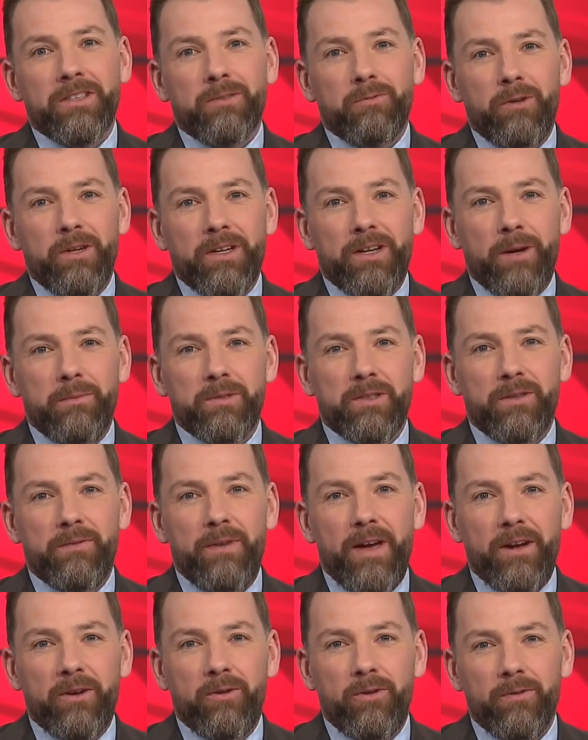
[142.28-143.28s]
when it comes to
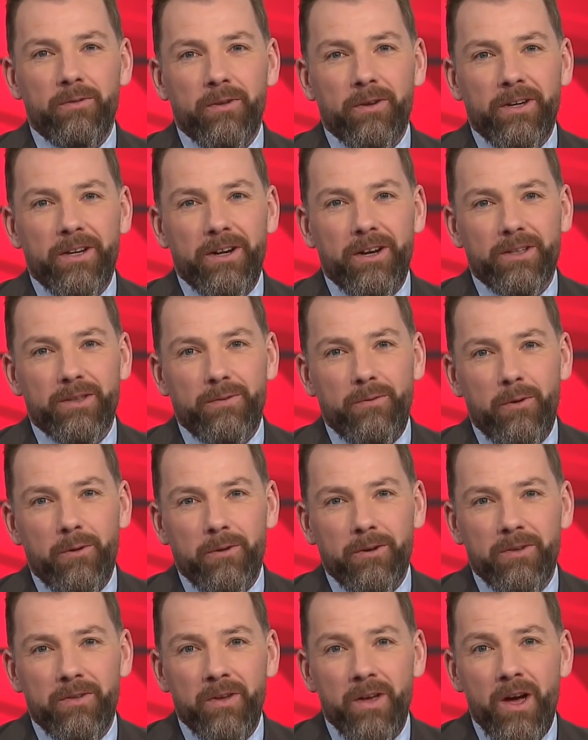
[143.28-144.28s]
Vancouver Canucks
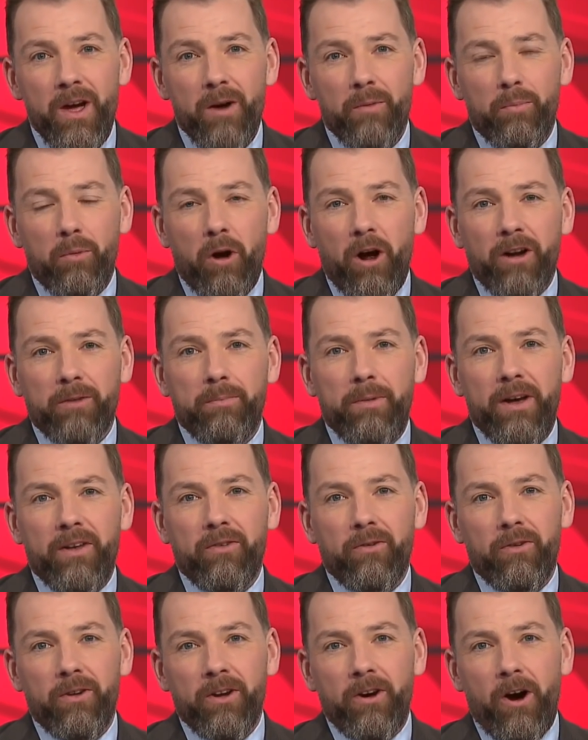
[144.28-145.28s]
forwards Brock
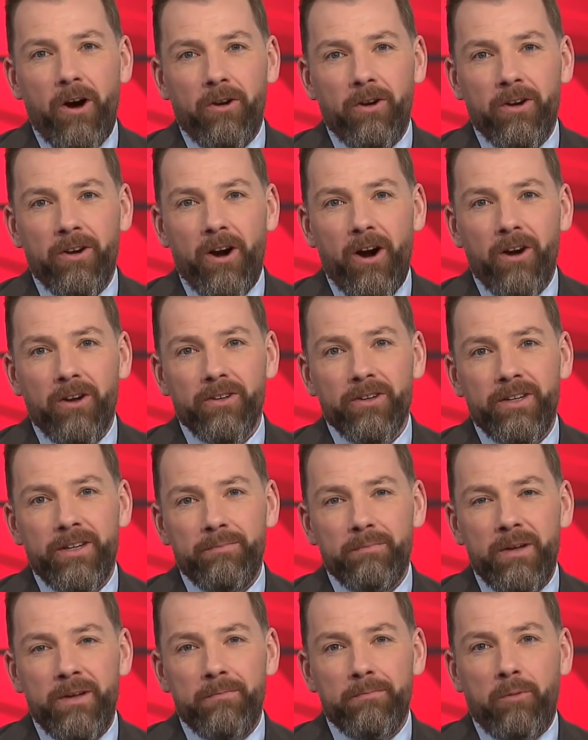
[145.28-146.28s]
Besser and Connor Garland.
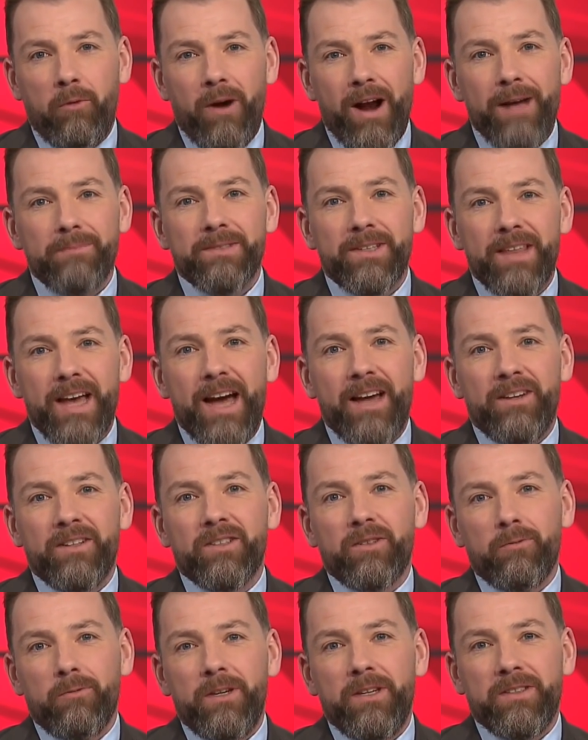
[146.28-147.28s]
And perhaps that is
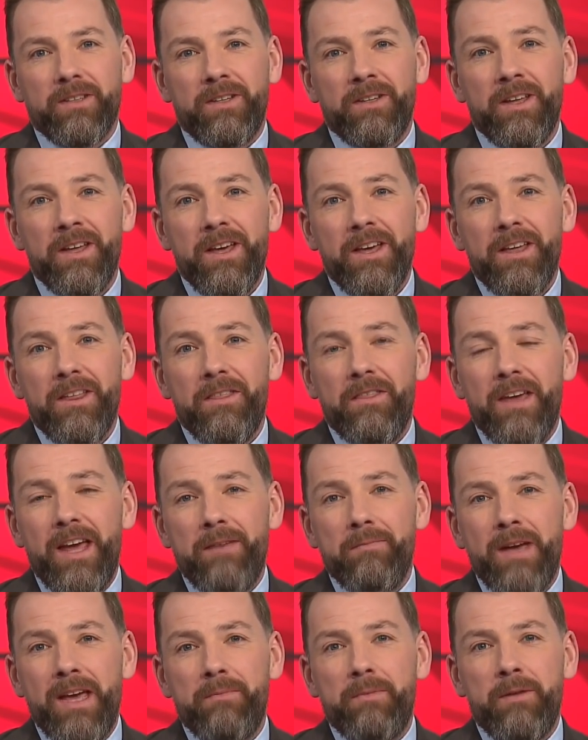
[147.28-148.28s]
a reason they
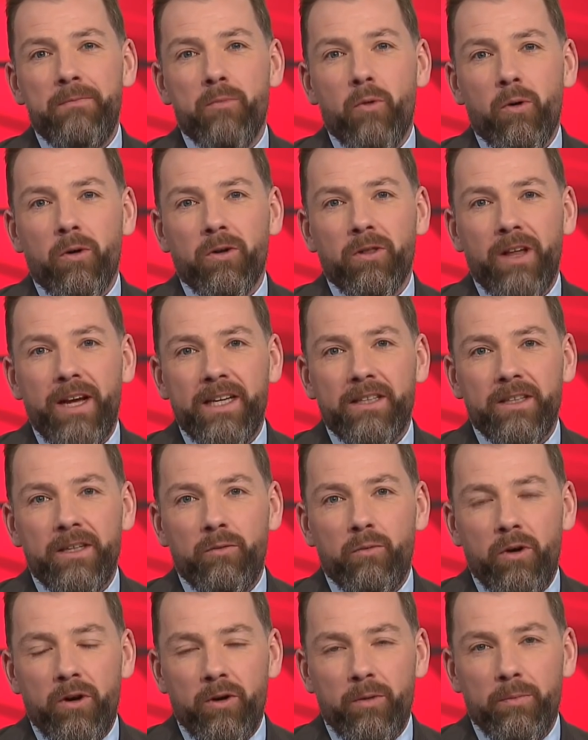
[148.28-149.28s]
may be more likely,
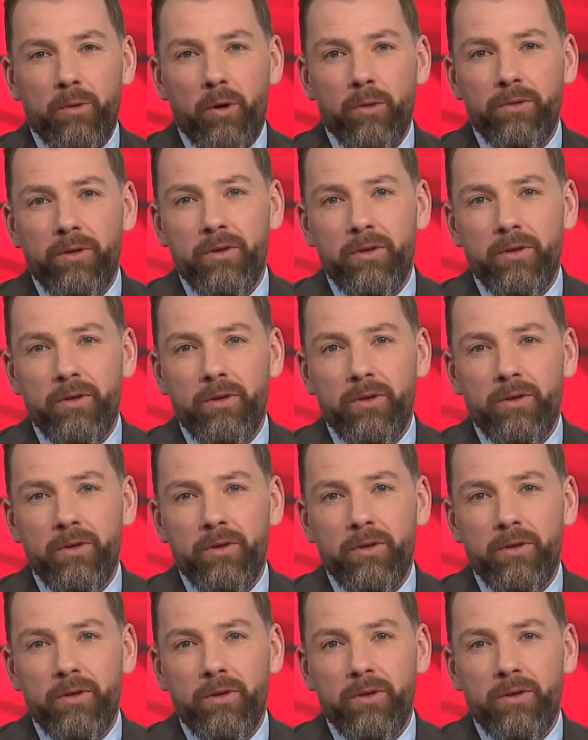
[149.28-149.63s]
one or both of